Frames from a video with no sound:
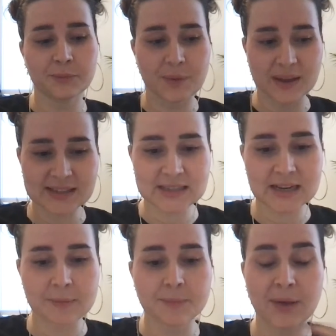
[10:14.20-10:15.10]

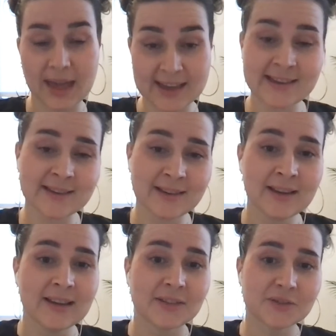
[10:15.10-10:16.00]
basically paying
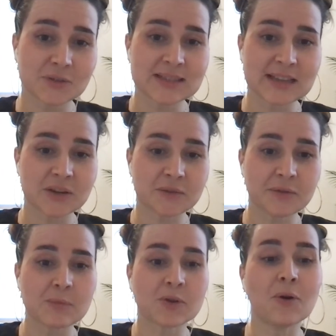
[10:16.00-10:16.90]
the transaction
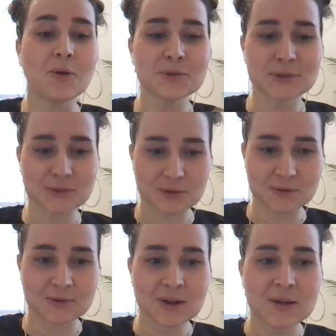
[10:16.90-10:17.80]
fee, but
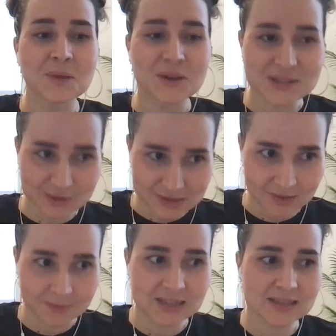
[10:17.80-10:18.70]
also because they were
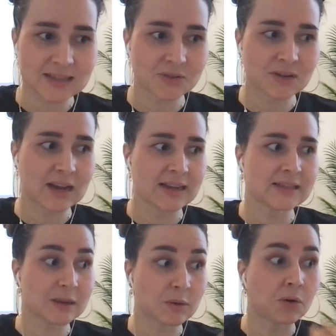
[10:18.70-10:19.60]
semi
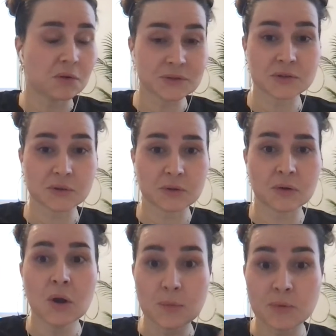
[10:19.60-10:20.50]
decentralized, they were also
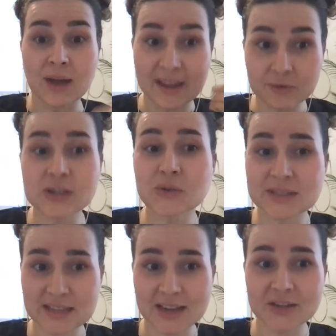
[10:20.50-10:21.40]
every
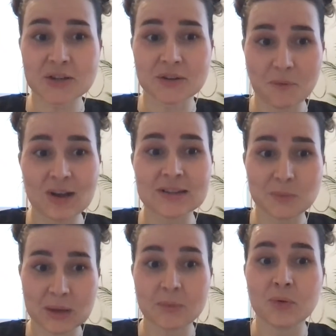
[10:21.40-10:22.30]
transaction was
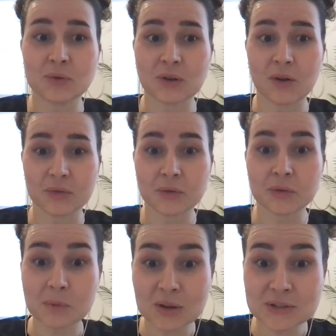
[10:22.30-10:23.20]
being put onto
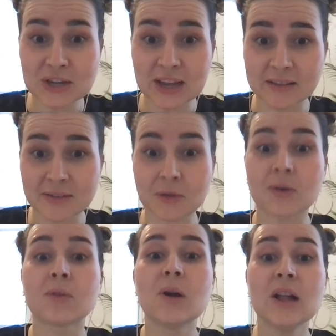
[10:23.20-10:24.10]
the blockchain.
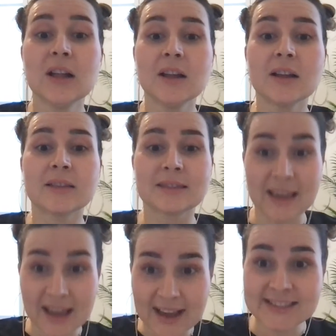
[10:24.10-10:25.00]
So
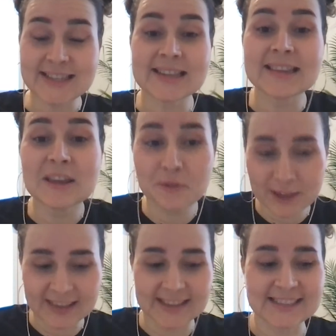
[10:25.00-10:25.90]
they had
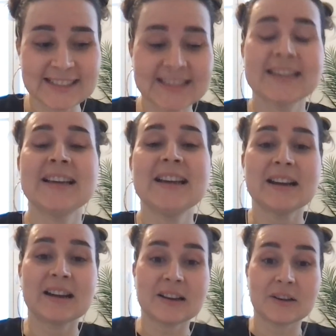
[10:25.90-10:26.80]
significant
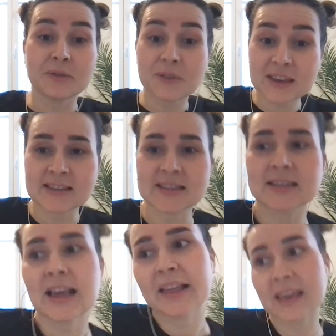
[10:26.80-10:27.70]
fees,
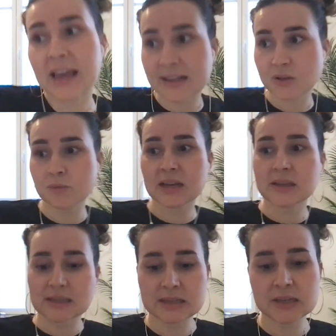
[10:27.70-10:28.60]
and they had to make
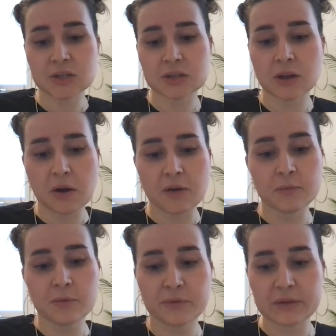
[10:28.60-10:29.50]
a decision of
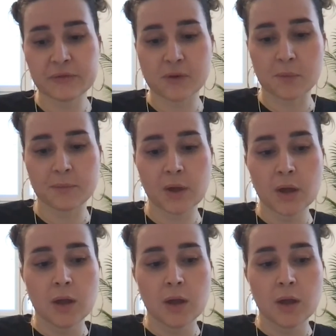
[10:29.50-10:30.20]
moving from,